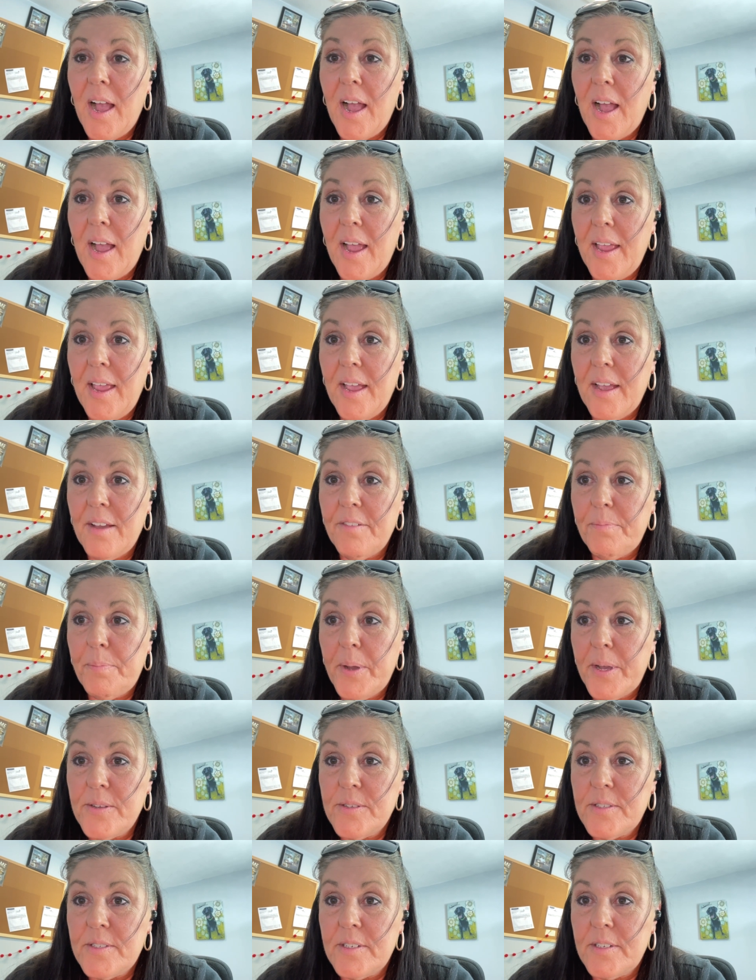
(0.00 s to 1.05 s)
I have
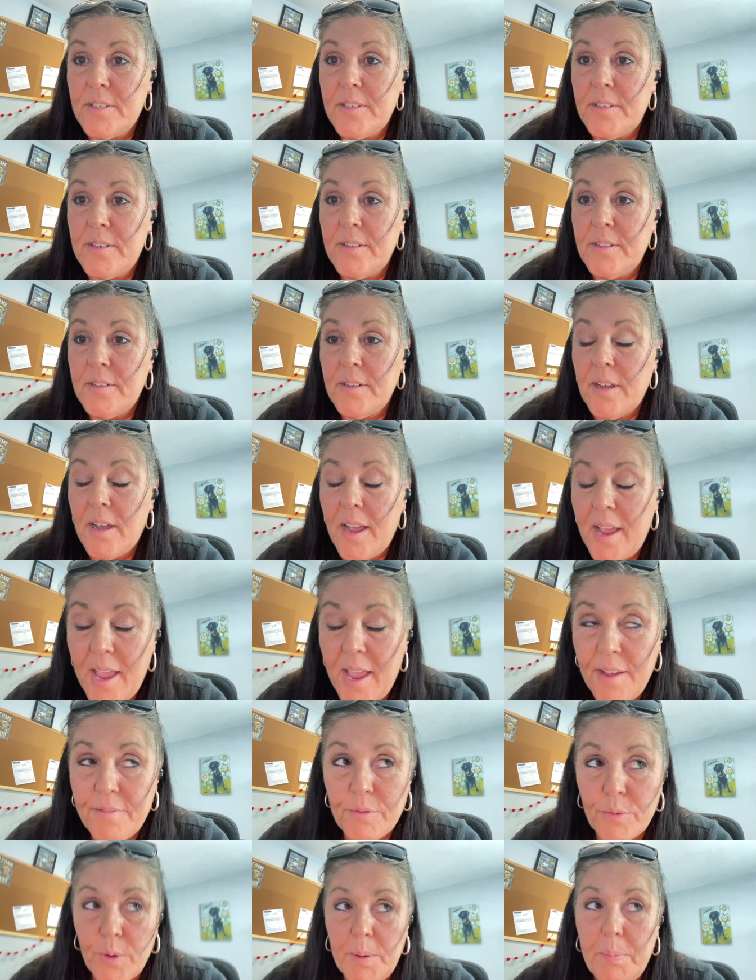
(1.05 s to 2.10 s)
posted, I
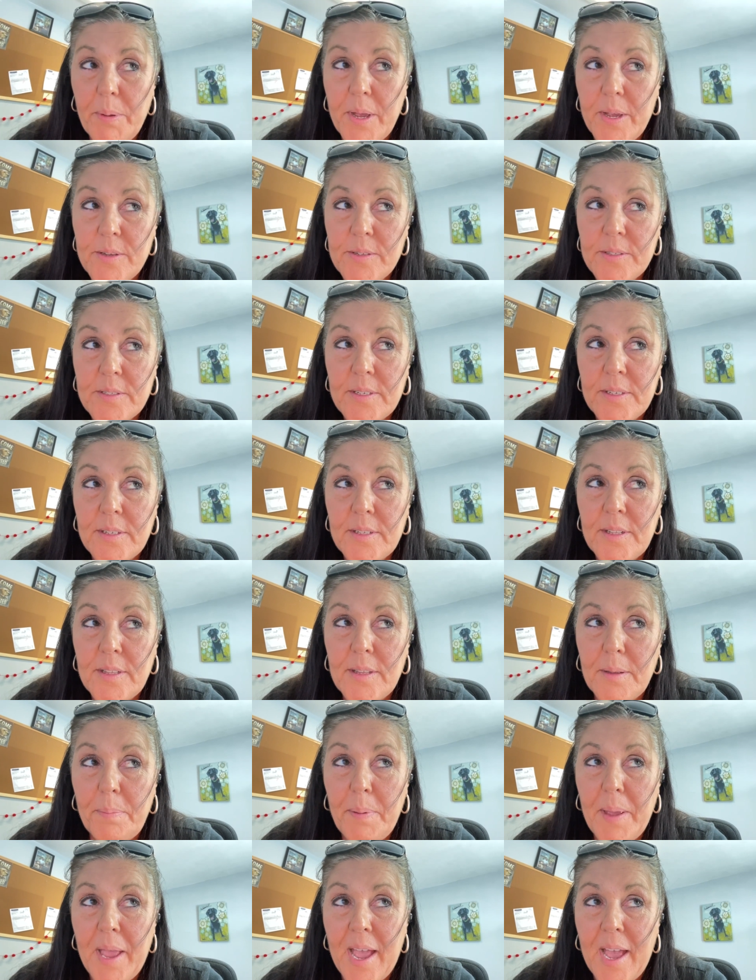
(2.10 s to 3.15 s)
have reposted
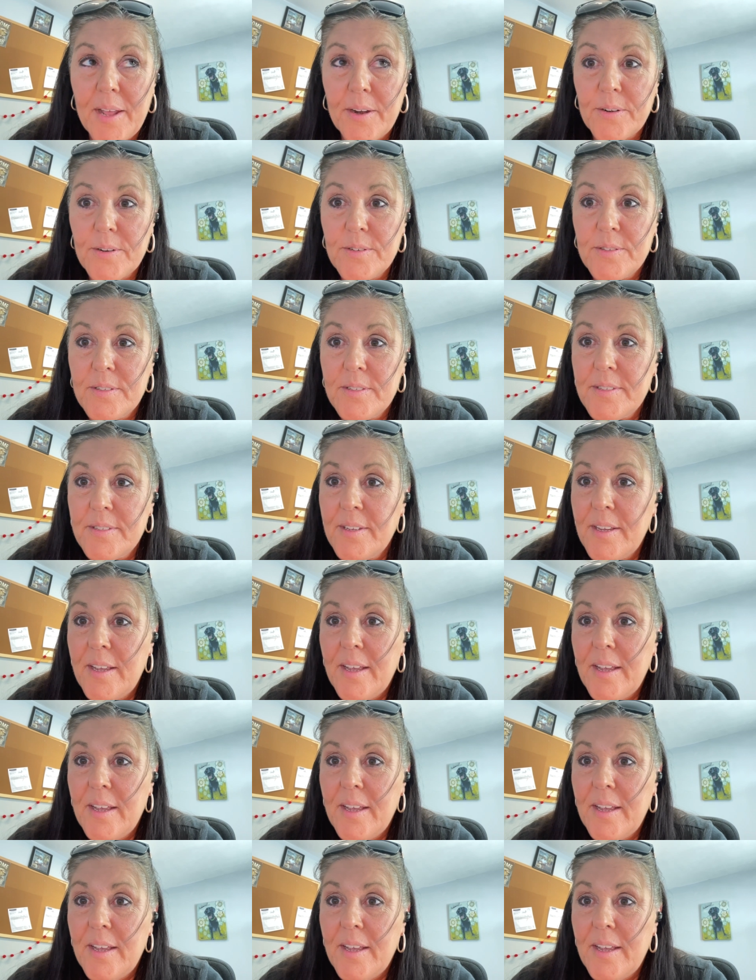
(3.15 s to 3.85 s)
the patterns.